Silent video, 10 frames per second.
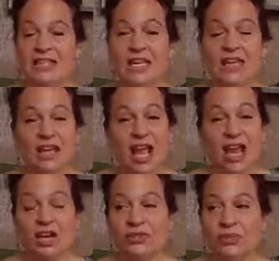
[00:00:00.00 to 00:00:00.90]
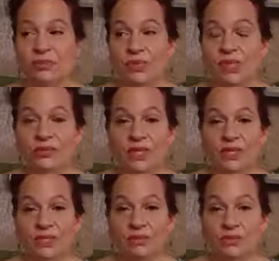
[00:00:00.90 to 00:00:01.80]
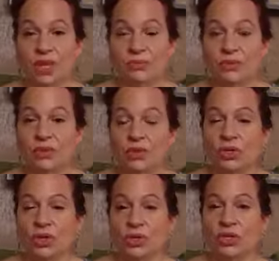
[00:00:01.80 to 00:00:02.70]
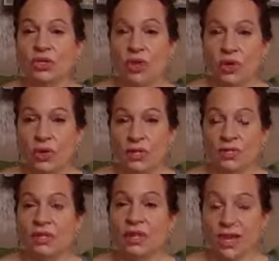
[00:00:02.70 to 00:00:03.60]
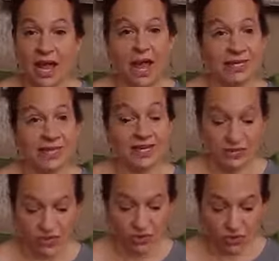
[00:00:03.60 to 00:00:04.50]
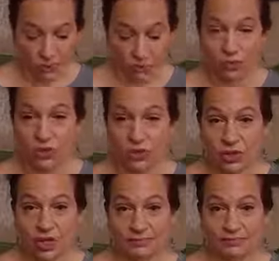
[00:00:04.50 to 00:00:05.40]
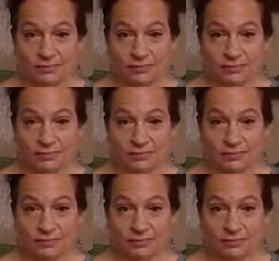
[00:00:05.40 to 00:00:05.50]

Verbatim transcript: then i also believe that sometimes you know we go and like i had taken that dream originally